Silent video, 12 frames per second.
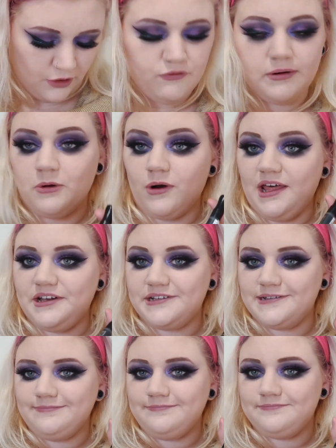Rimmel
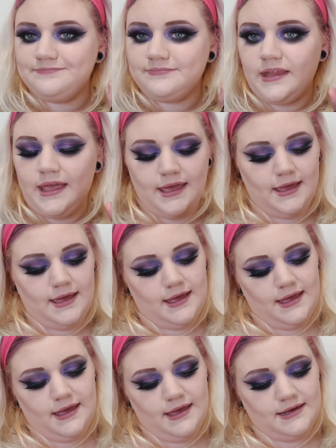London.
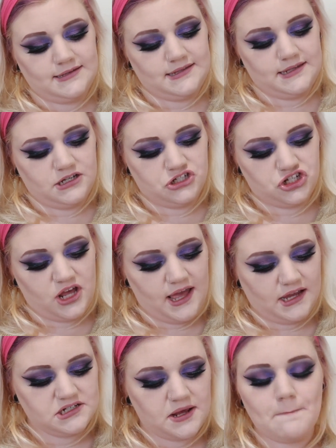It is the
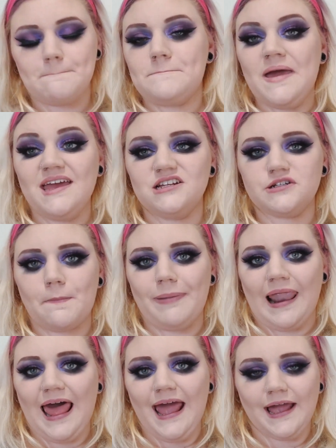shade Pitch
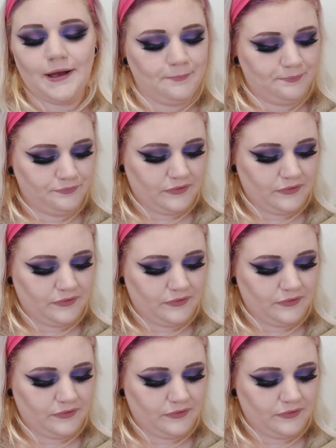Black.